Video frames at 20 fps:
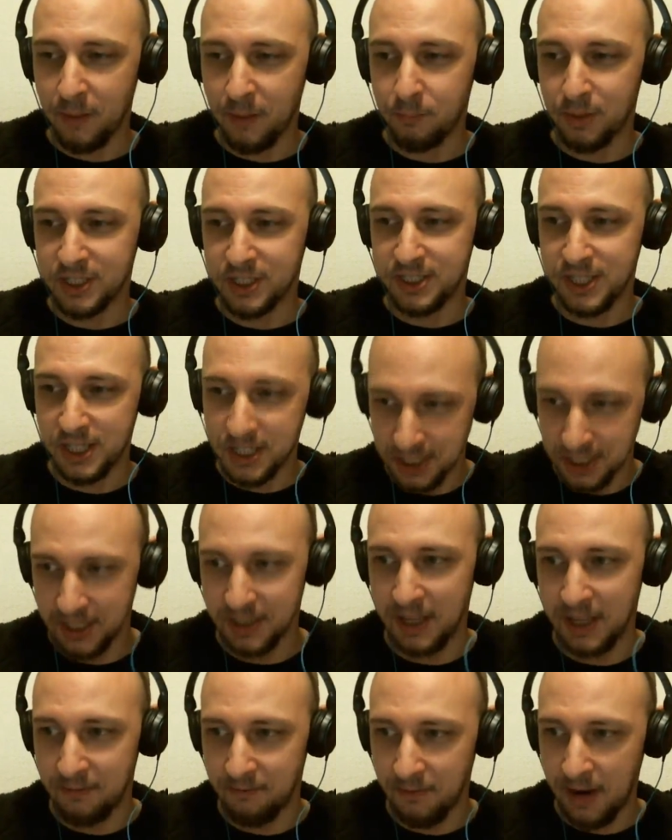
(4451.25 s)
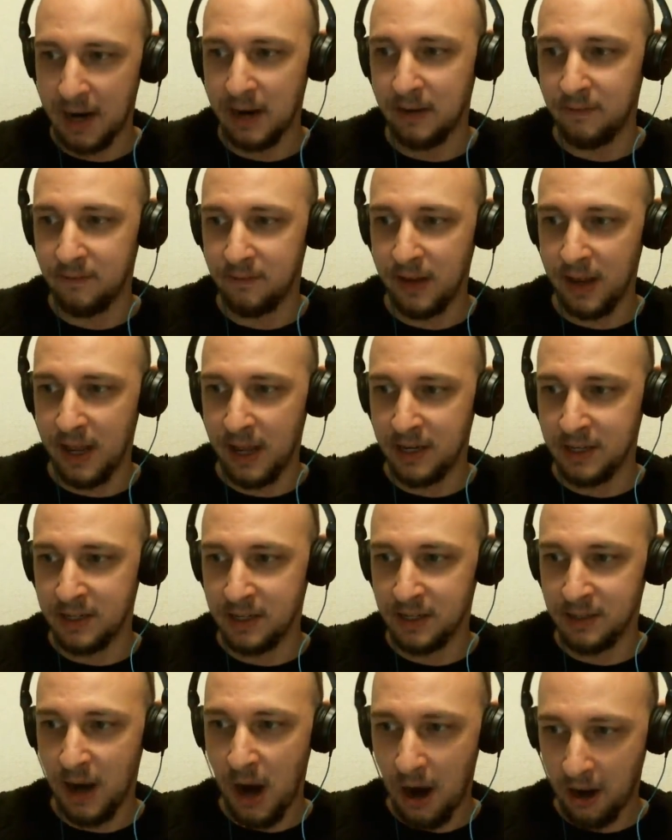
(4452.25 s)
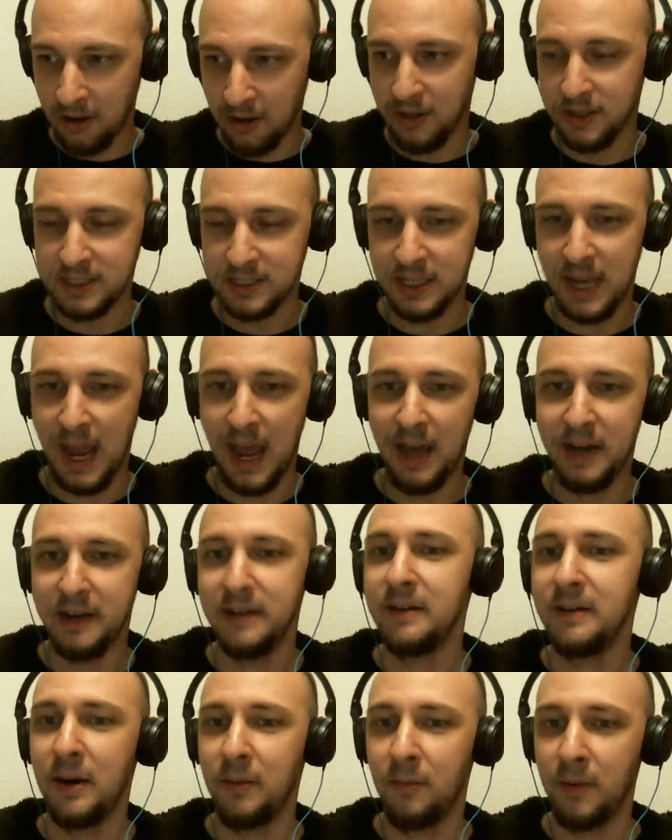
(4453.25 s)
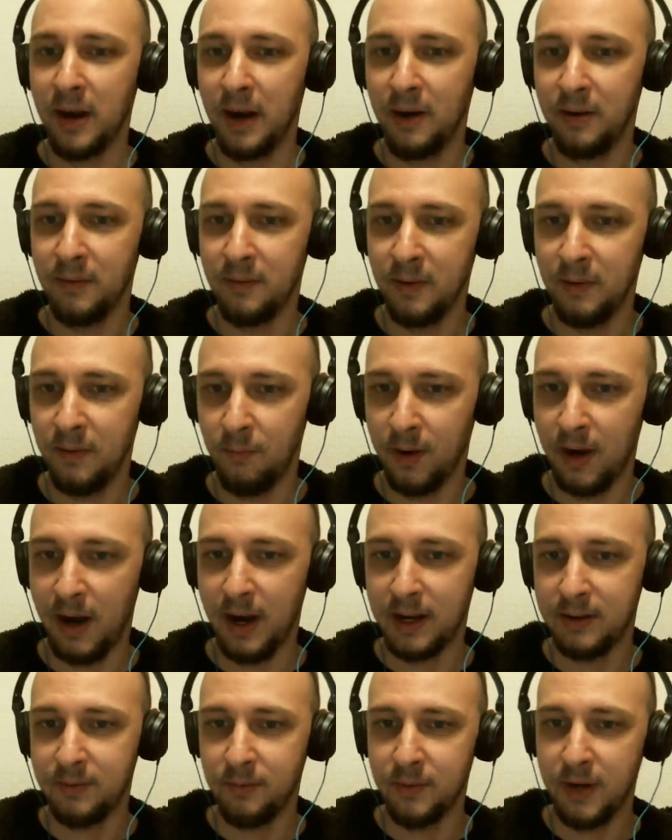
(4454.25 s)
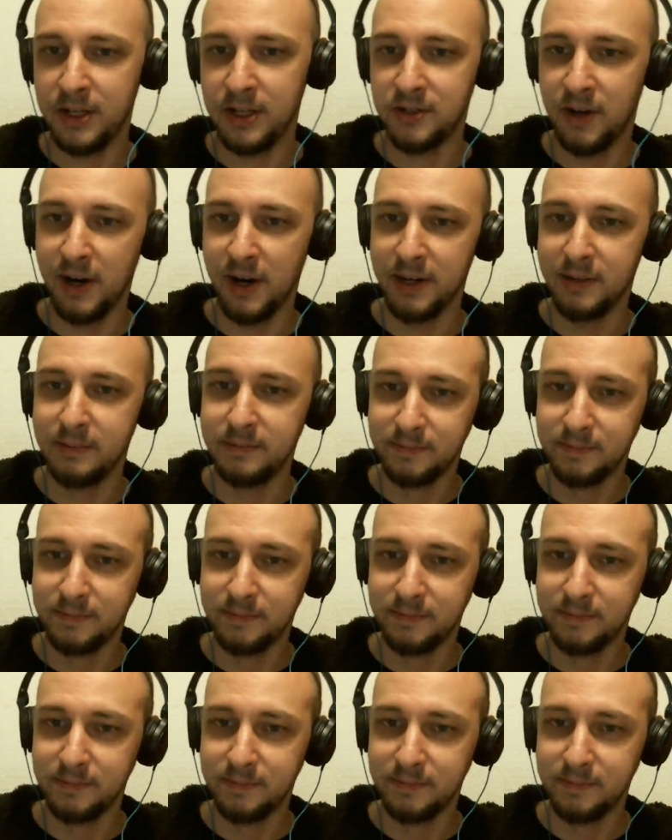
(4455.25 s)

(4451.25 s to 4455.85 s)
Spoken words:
precision that Vive and Oculus had when I tried it.